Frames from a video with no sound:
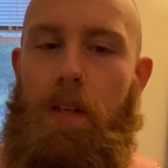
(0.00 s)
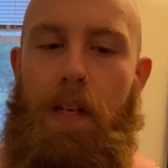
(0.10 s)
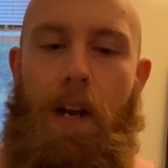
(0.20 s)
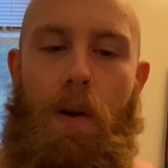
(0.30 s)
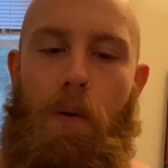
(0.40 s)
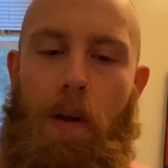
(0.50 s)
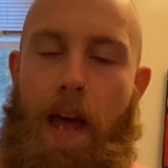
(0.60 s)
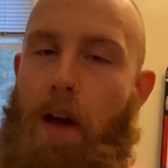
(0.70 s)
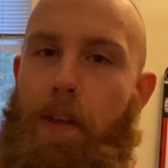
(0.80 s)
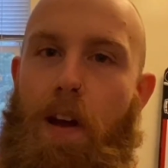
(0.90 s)
you know,
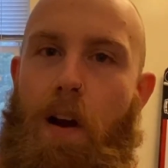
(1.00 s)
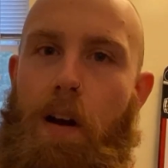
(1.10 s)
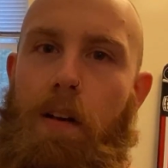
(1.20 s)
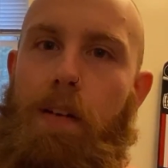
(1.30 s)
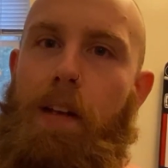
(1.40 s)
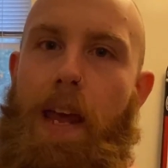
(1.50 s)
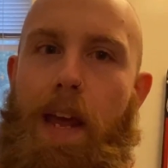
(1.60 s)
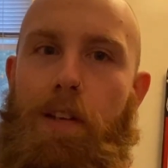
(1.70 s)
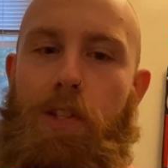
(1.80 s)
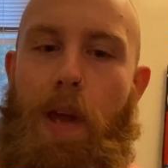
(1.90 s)
how they are
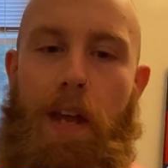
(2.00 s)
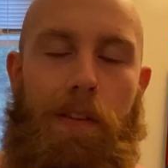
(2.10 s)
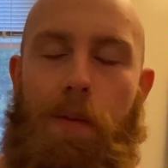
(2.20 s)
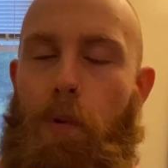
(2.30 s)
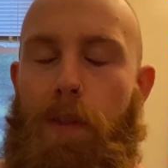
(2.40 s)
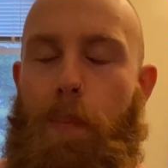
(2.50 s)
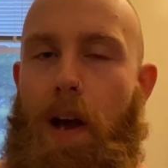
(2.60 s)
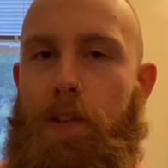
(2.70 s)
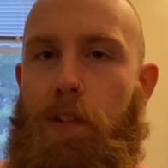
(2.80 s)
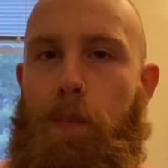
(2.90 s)
and you handle them with a
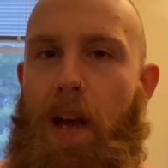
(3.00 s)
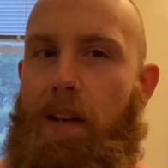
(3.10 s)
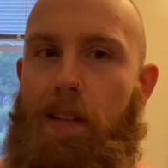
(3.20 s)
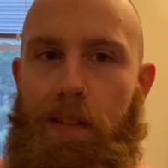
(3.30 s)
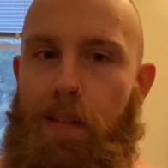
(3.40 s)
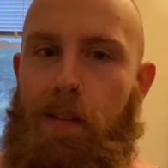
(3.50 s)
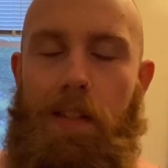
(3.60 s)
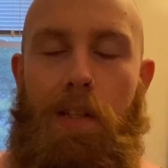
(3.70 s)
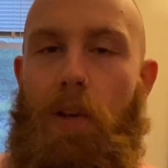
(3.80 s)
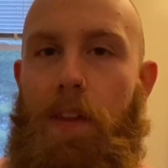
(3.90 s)
positive mind,
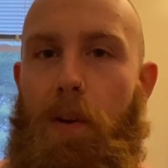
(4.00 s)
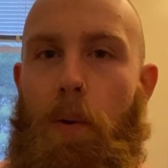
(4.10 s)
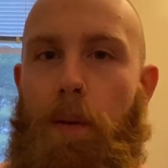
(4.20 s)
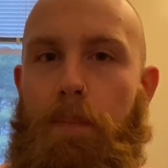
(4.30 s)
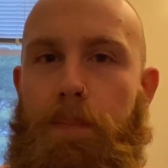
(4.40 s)
you'll get through it.